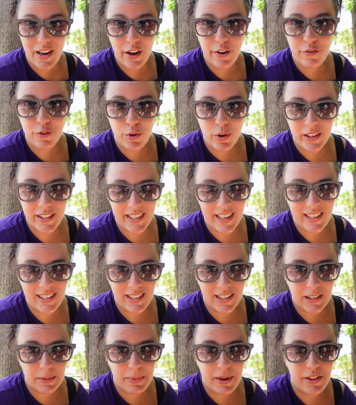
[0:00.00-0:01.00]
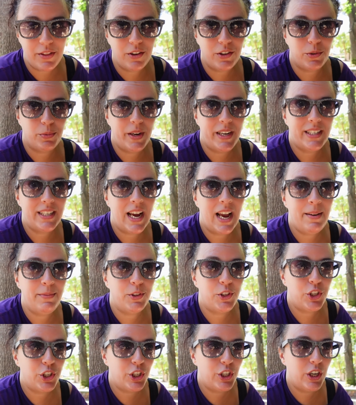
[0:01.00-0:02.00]
Now of course I anticipate those wait
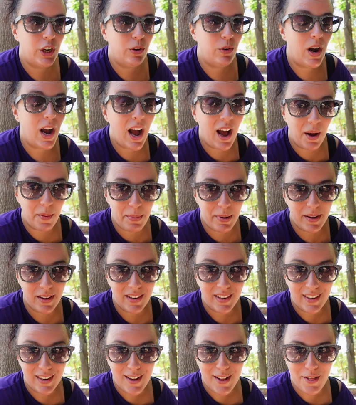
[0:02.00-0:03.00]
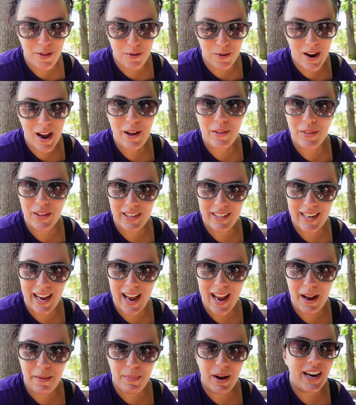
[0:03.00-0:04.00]
times to go up throughout the
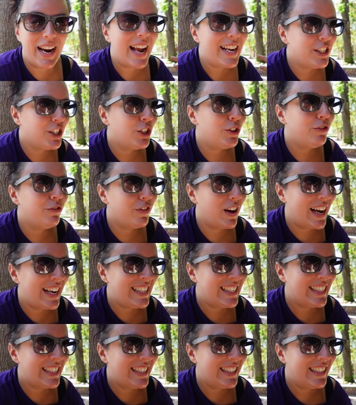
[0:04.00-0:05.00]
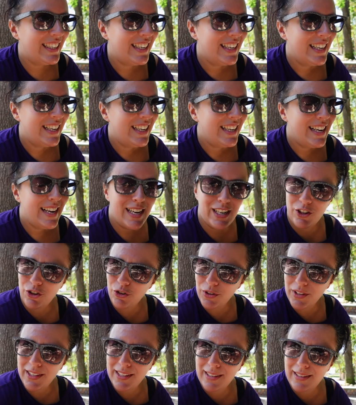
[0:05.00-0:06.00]
day, but I do find it
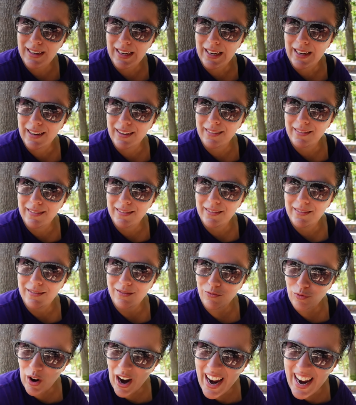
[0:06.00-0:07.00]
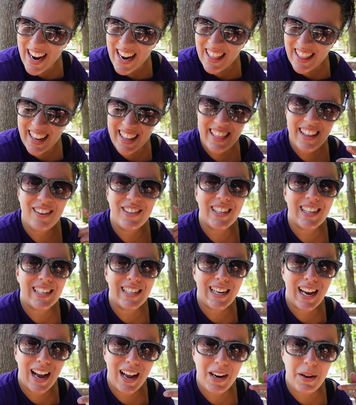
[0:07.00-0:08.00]
interesting, right? Like there's a
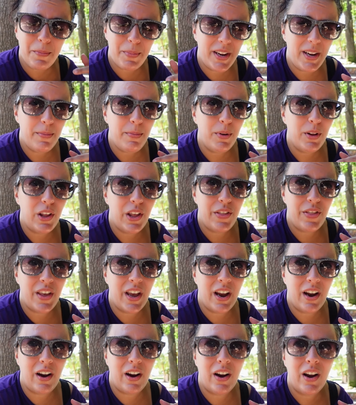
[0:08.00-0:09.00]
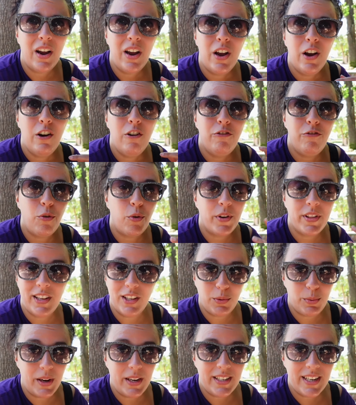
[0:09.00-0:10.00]
ton of people in there for
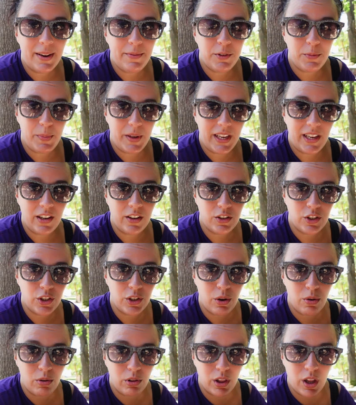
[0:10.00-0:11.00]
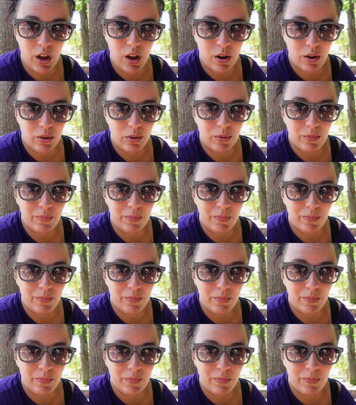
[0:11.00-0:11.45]
these wait times being so low.